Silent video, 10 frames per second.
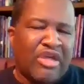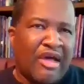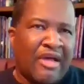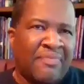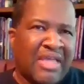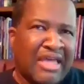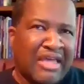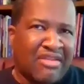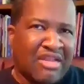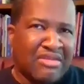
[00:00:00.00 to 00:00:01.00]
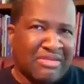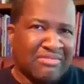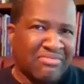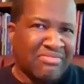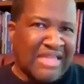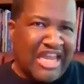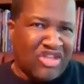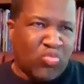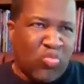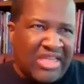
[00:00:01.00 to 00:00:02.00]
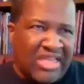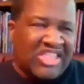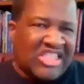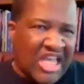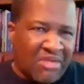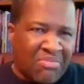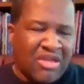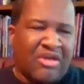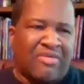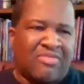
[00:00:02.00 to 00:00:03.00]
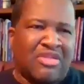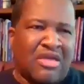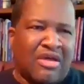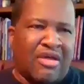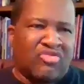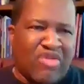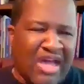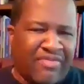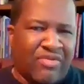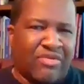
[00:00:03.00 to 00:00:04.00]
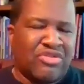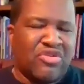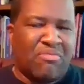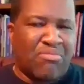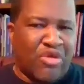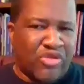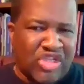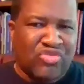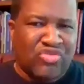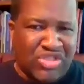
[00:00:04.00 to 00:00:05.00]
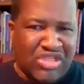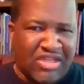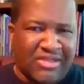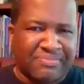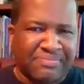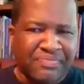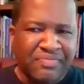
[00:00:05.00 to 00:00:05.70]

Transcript: And that is what segment of travel you're most interested in.